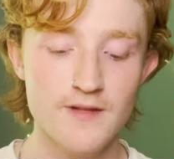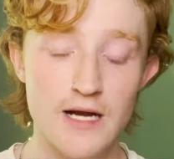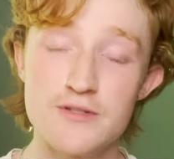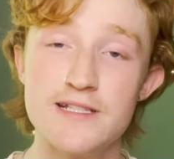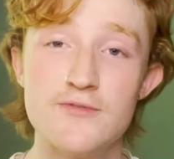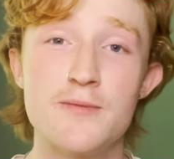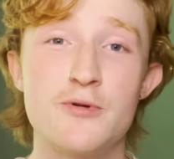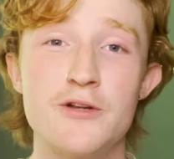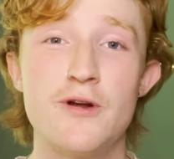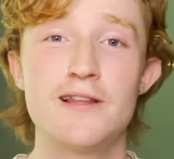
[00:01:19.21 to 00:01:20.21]
I was living a
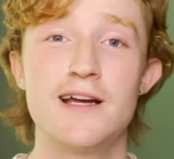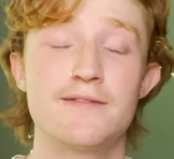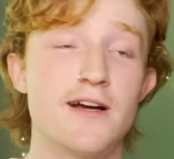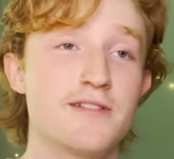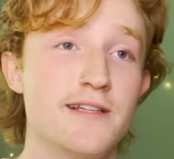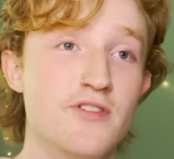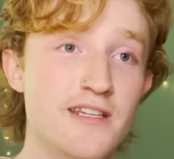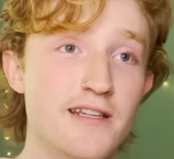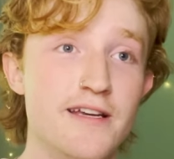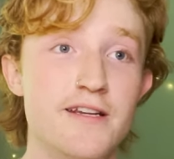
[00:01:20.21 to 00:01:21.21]
pretty great life. I was living in
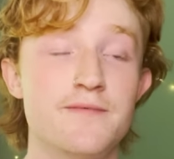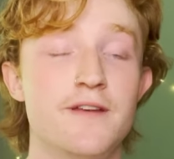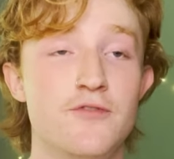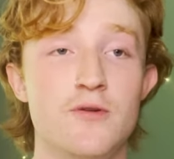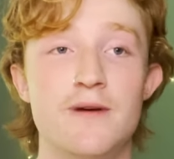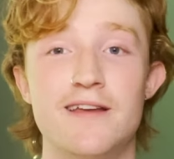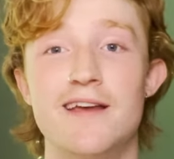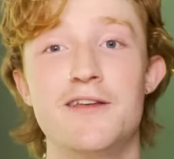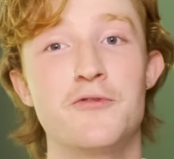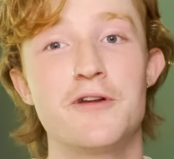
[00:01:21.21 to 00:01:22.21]
Atlanta. If you're in my
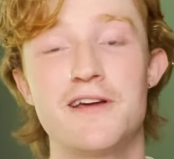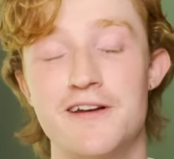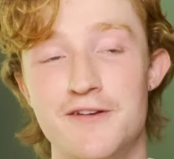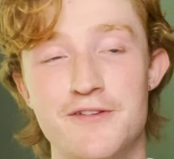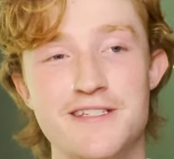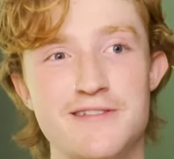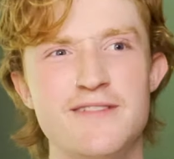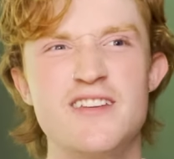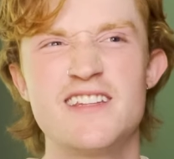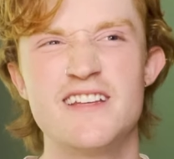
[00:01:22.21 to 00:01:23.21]
gang, you already kind of know this. I was
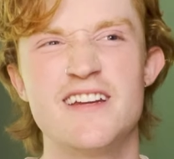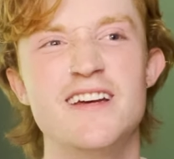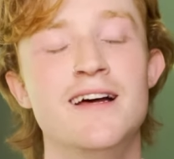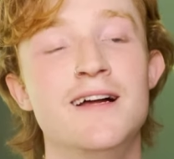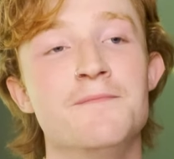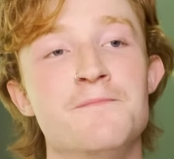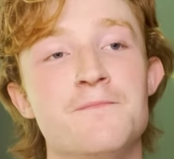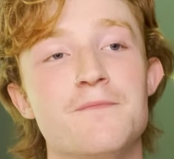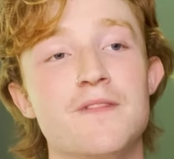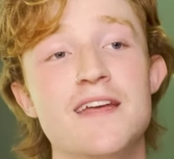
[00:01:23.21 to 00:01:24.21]
living in Atlanta
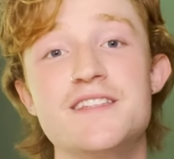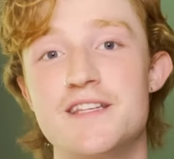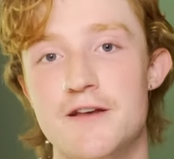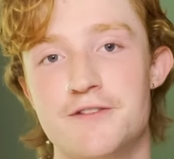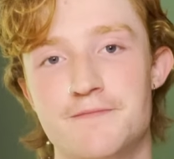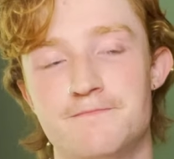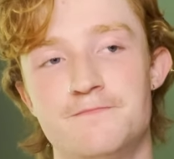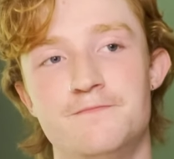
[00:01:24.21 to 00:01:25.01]
in sales,